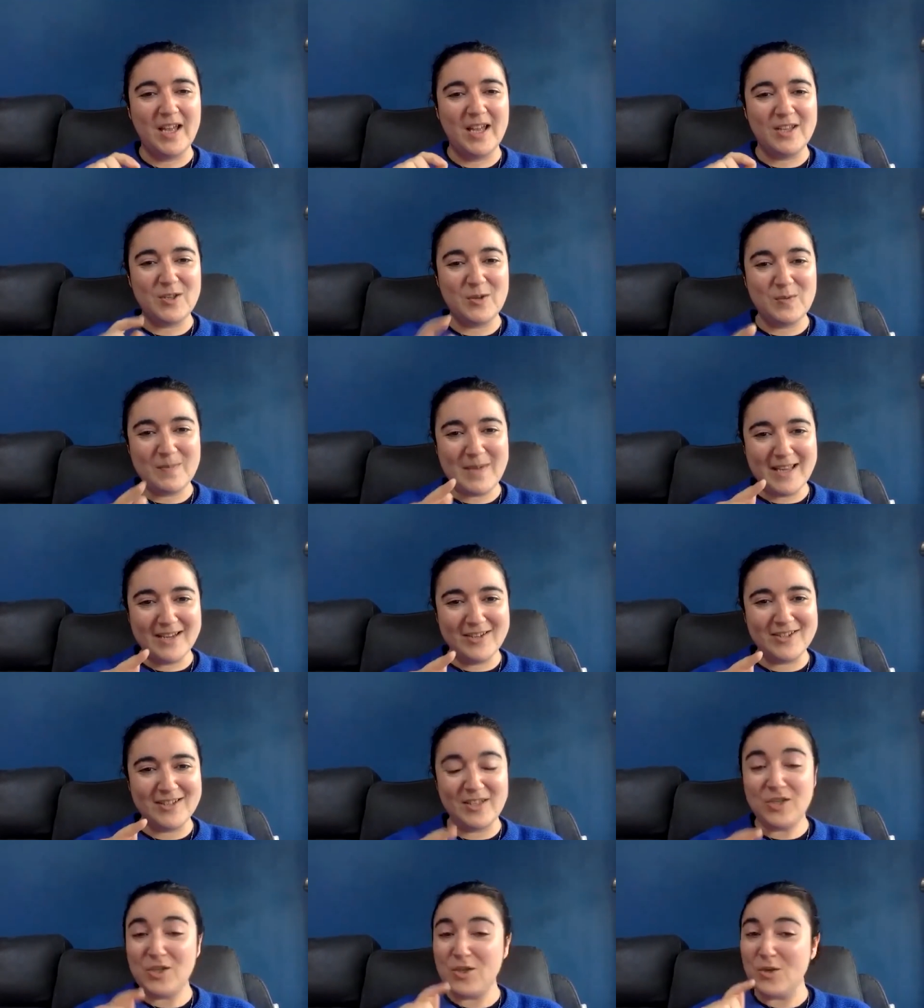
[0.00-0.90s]
you
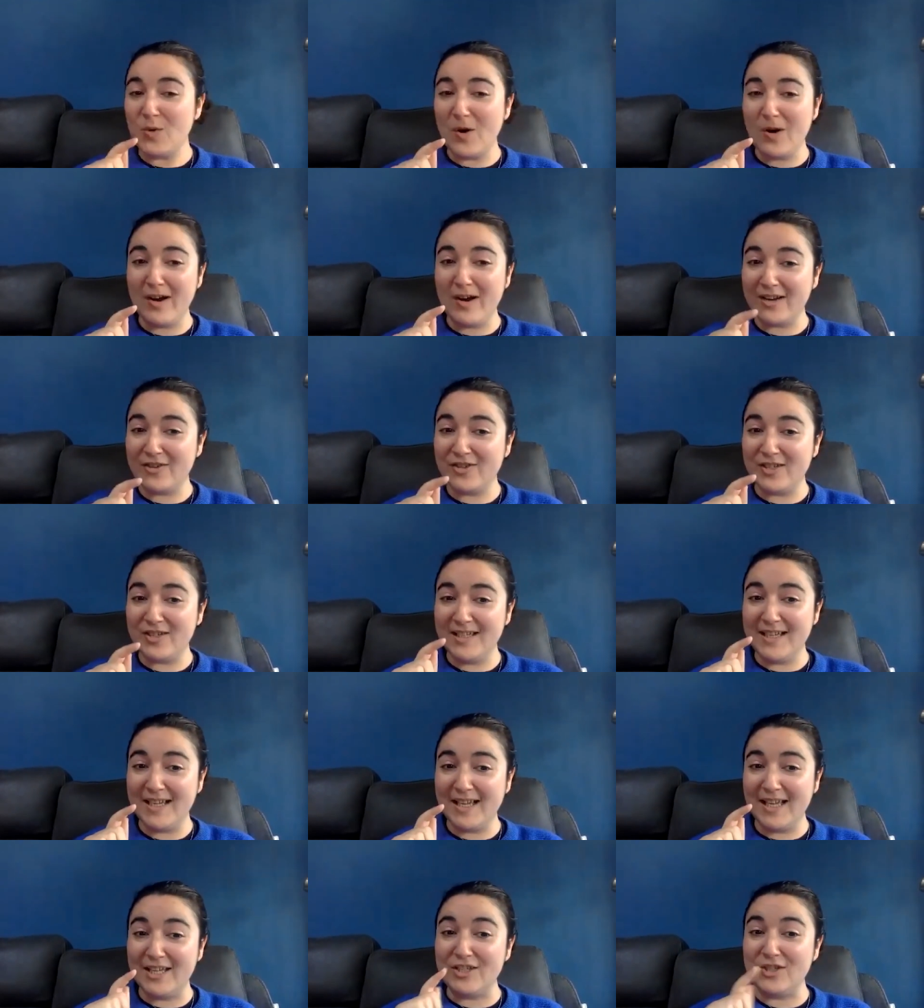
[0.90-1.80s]
mentioned that you were
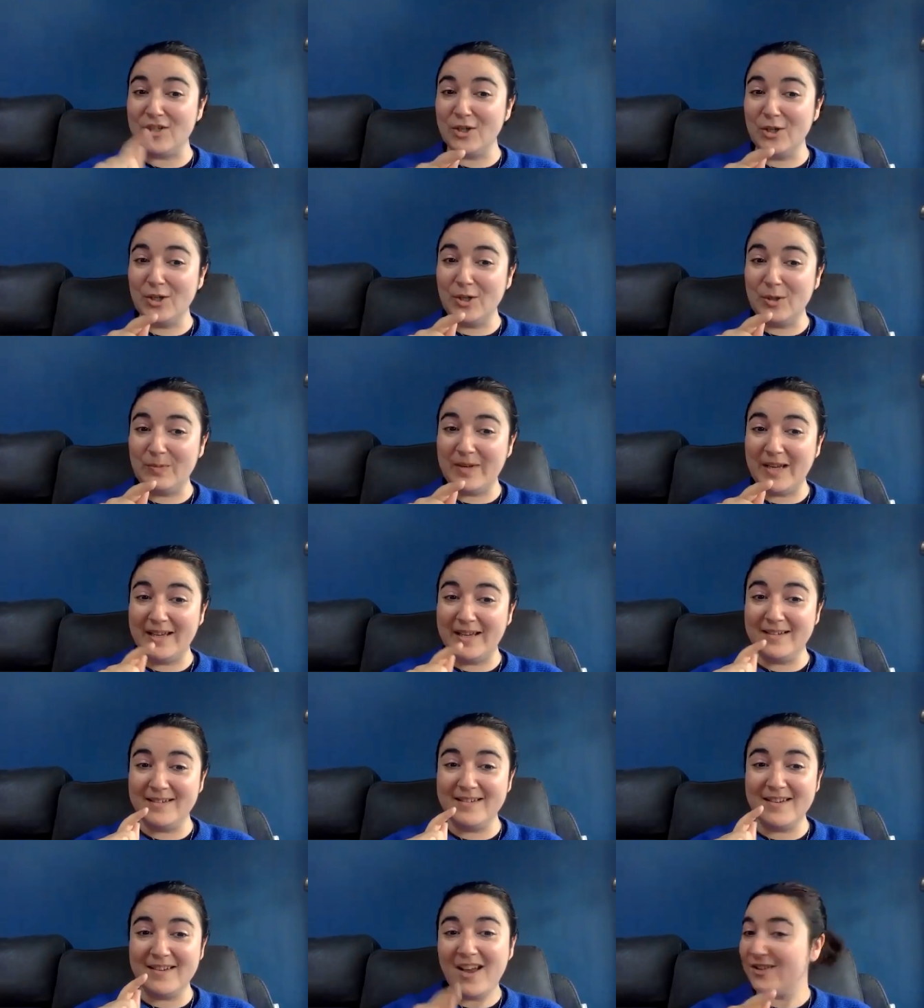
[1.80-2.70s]
actually a Dub
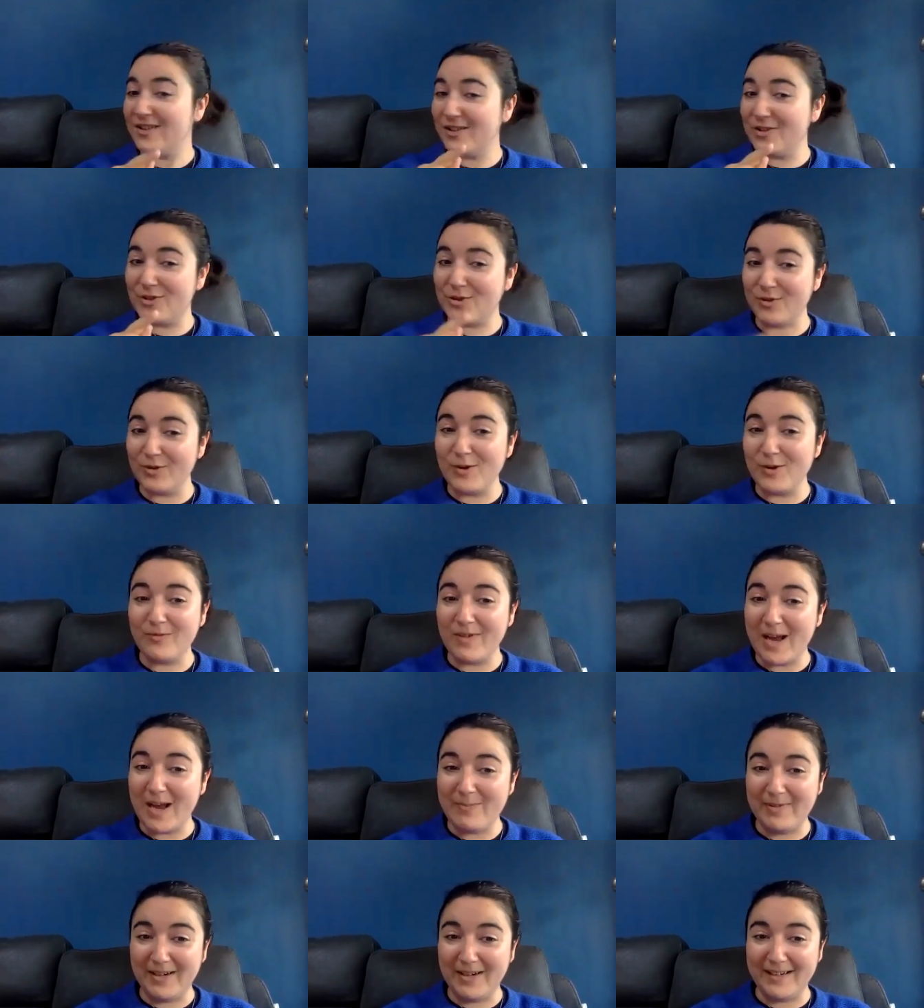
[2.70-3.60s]
and not a true
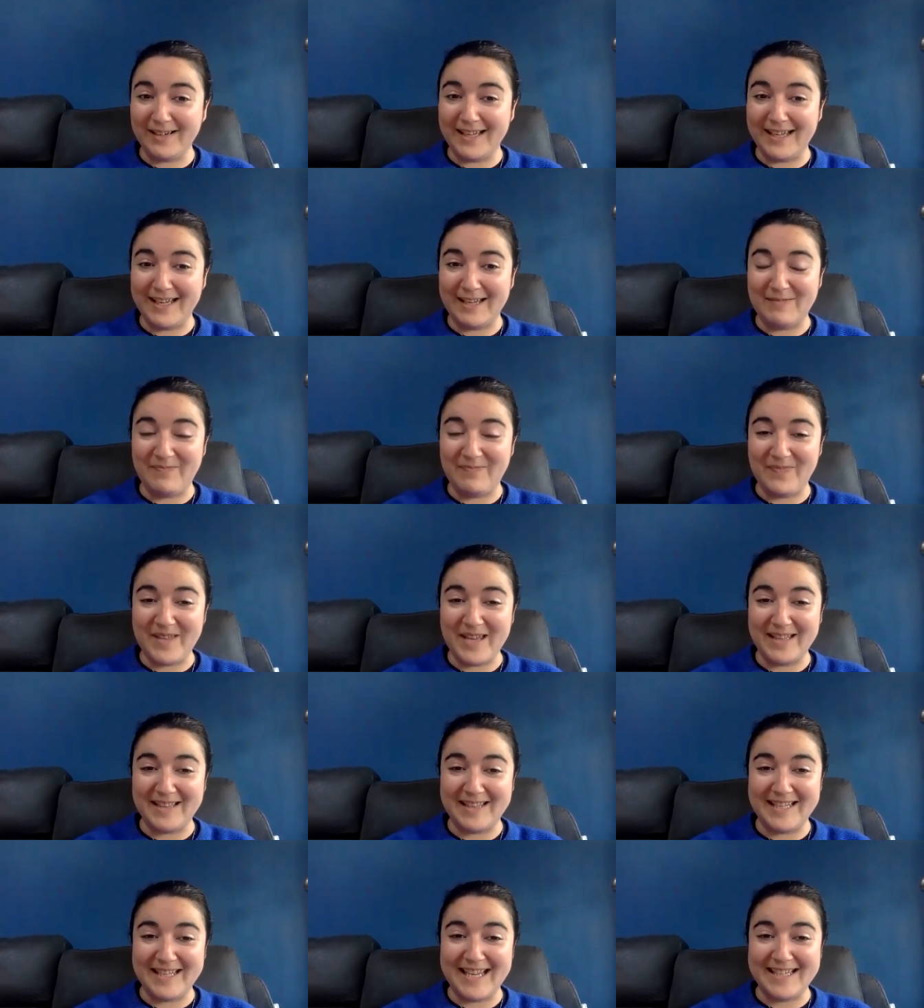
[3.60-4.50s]
rebel
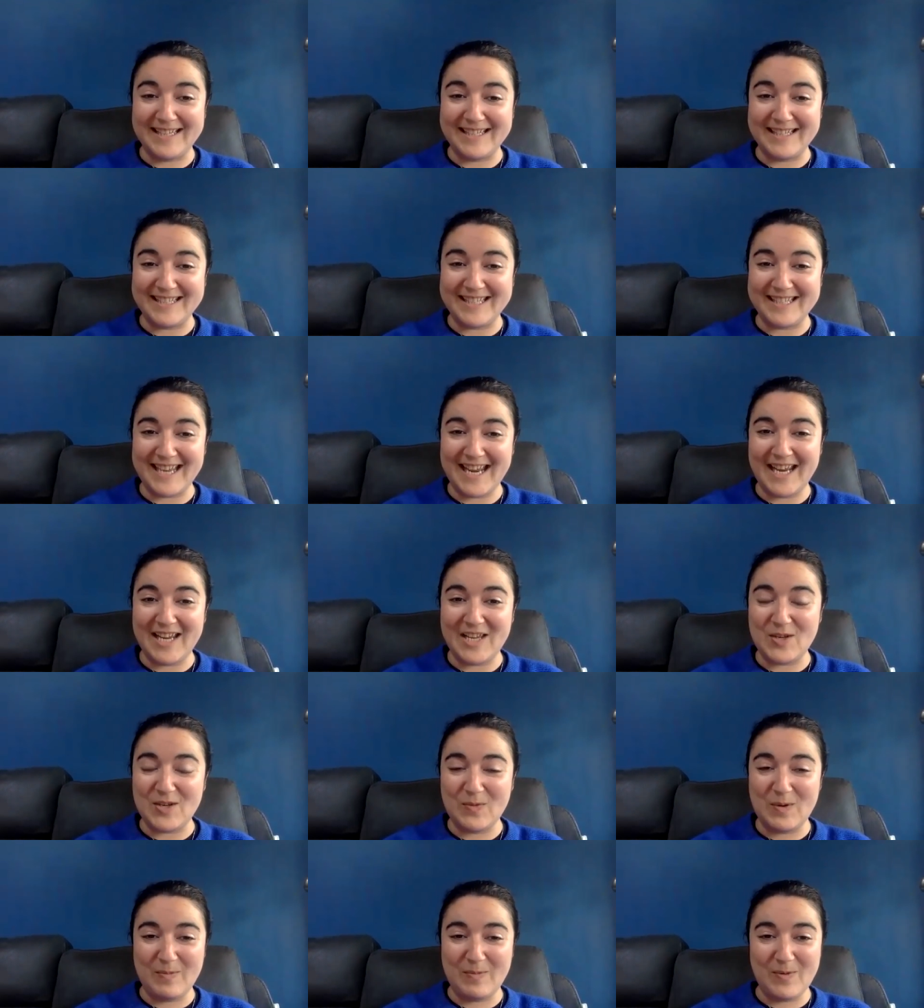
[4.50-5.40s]
at the end of the day.
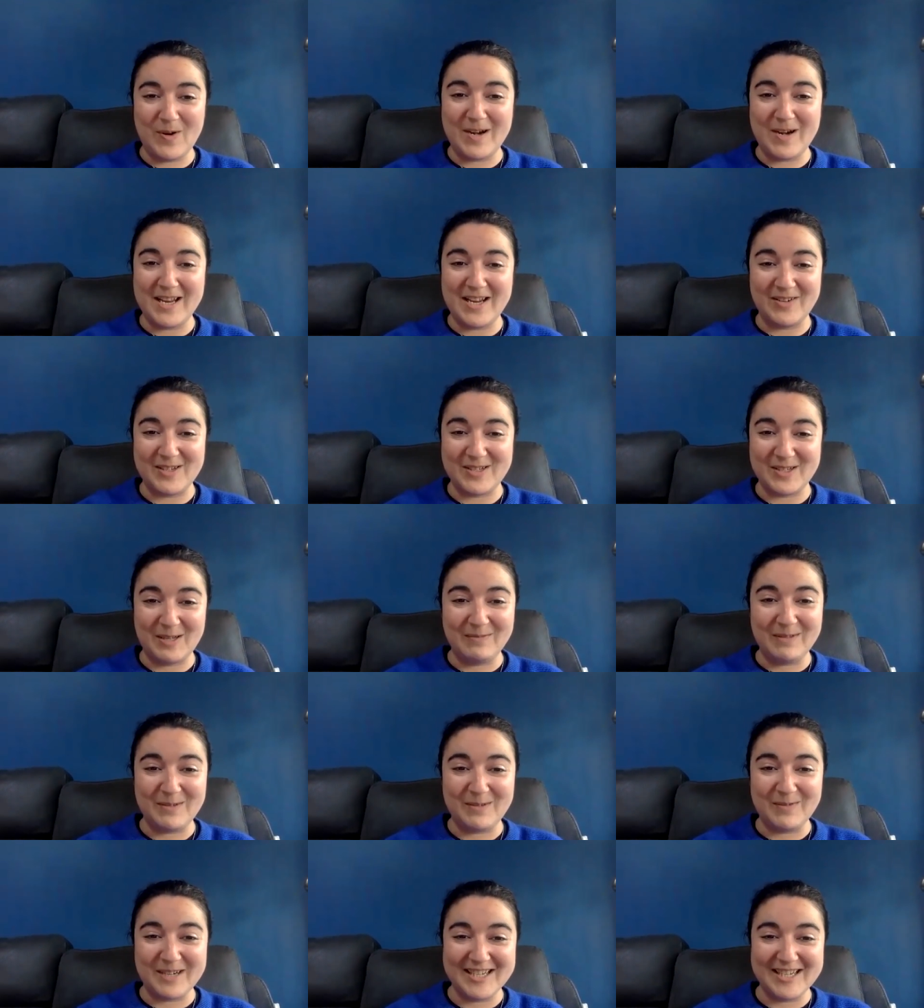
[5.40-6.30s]
You were born here in
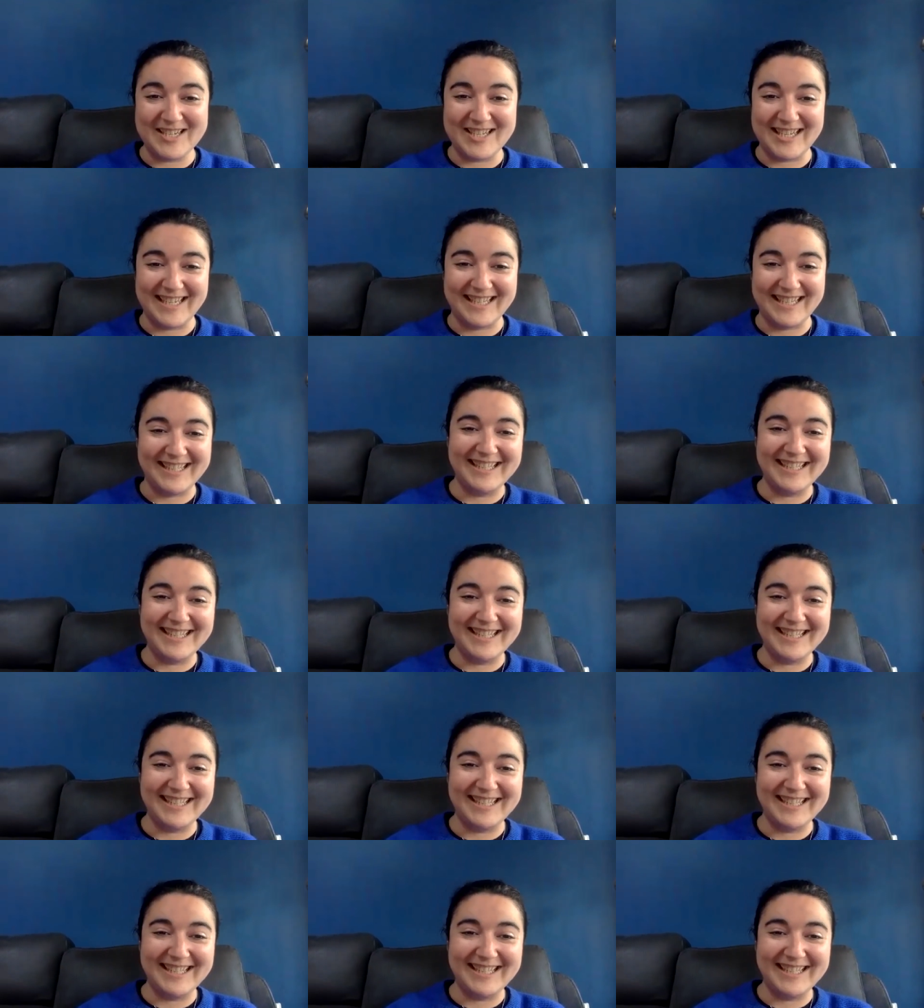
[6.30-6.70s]
Dublin, weren't you?